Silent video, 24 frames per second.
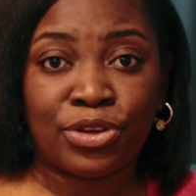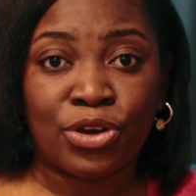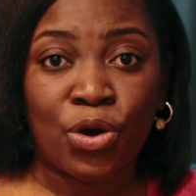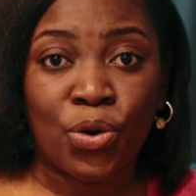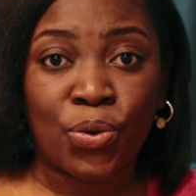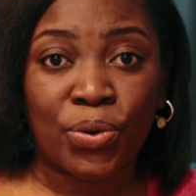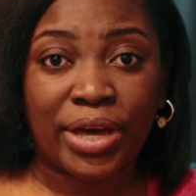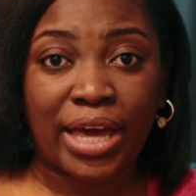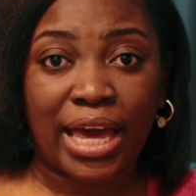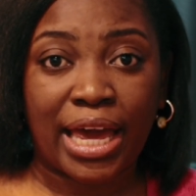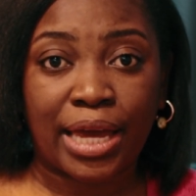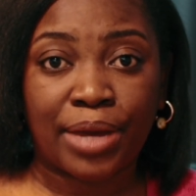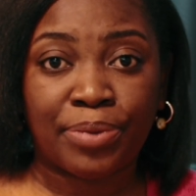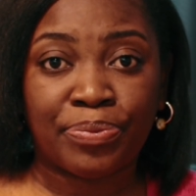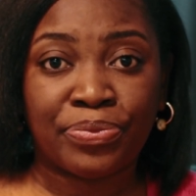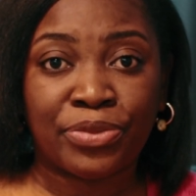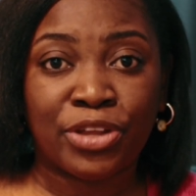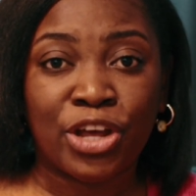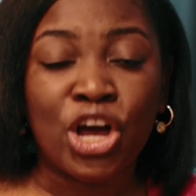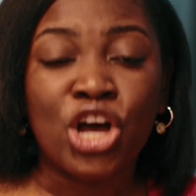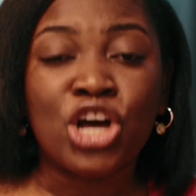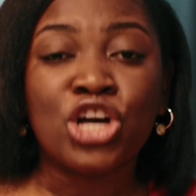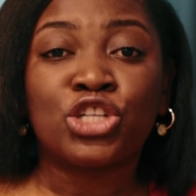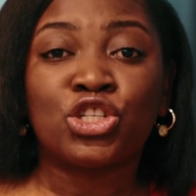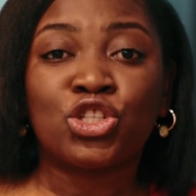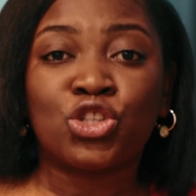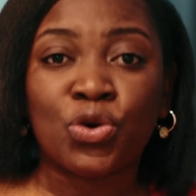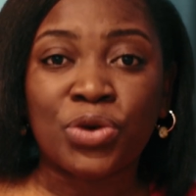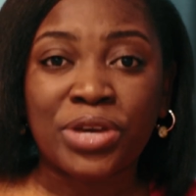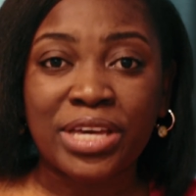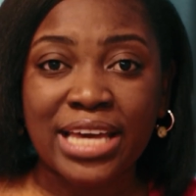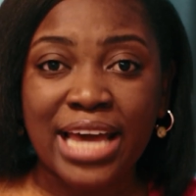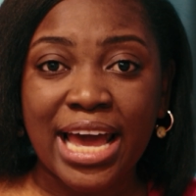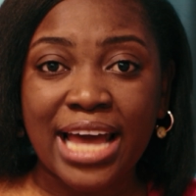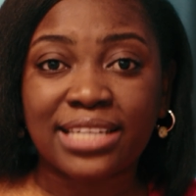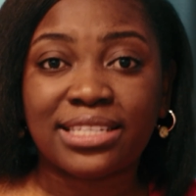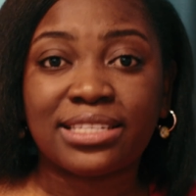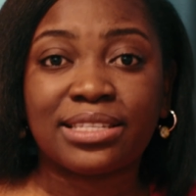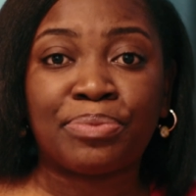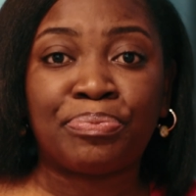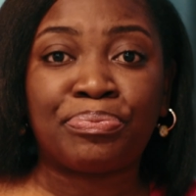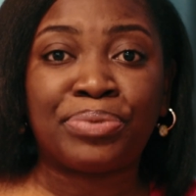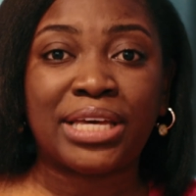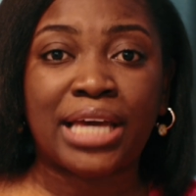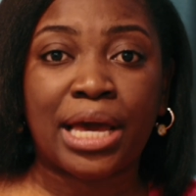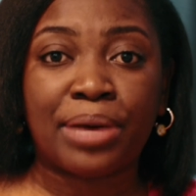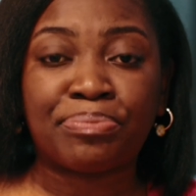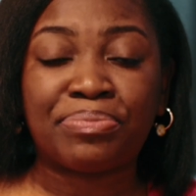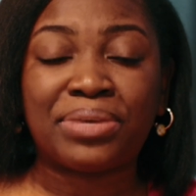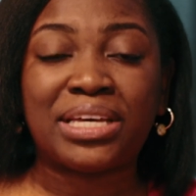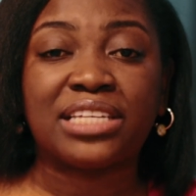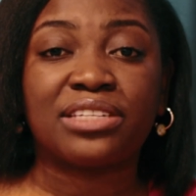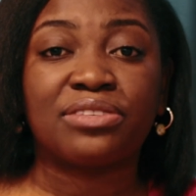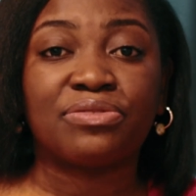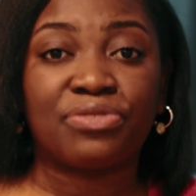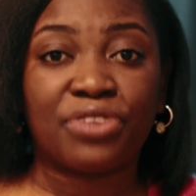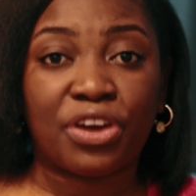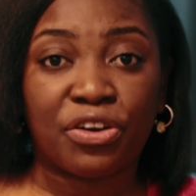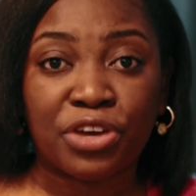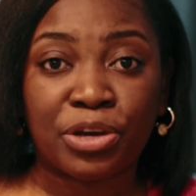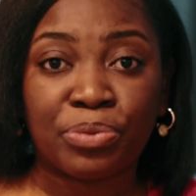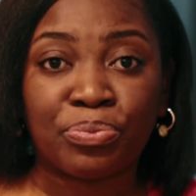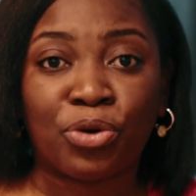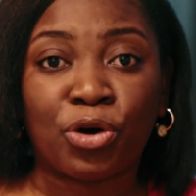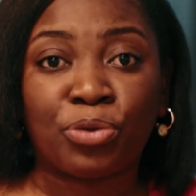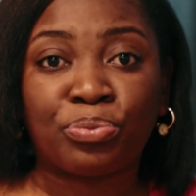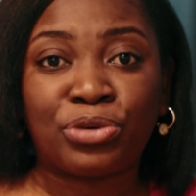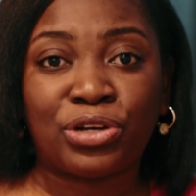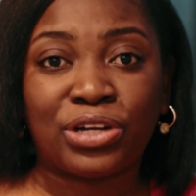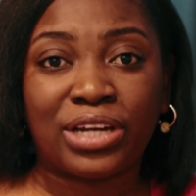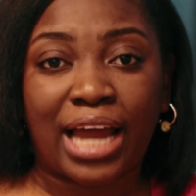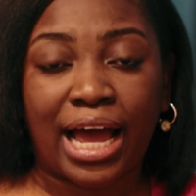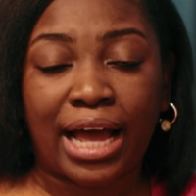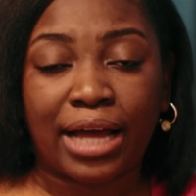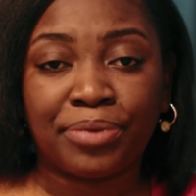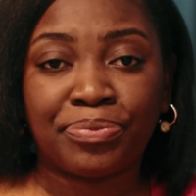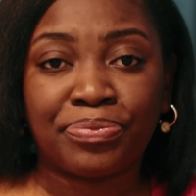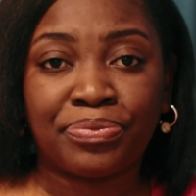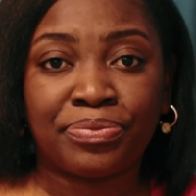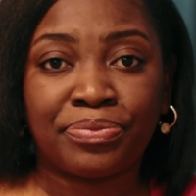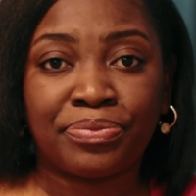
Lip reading: Okay, so yes, the PNP is very popular,